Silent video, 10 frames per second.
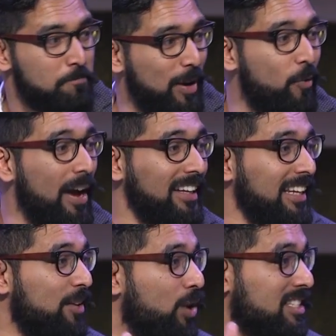But
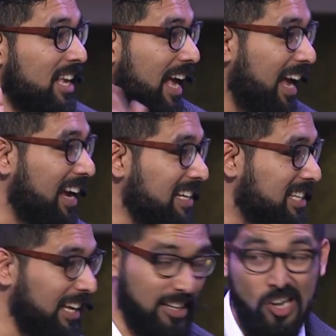when it was
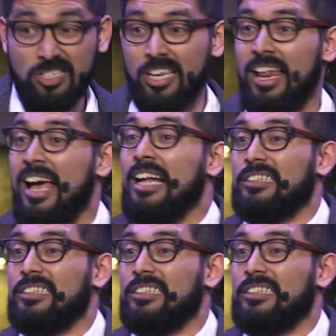80, God said,